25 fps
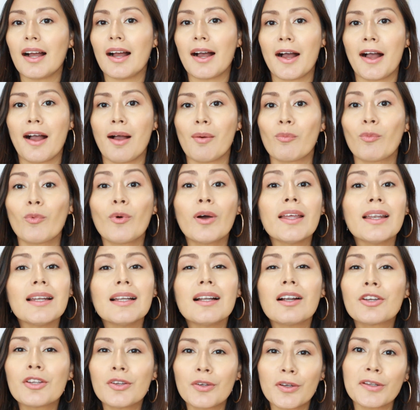What
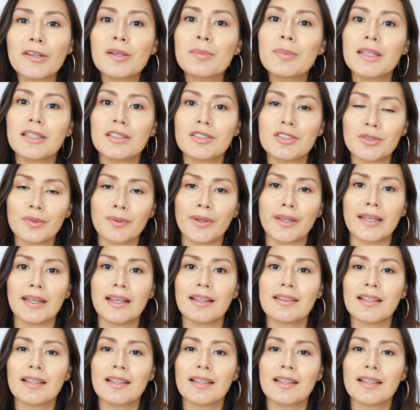are you gonna be doing?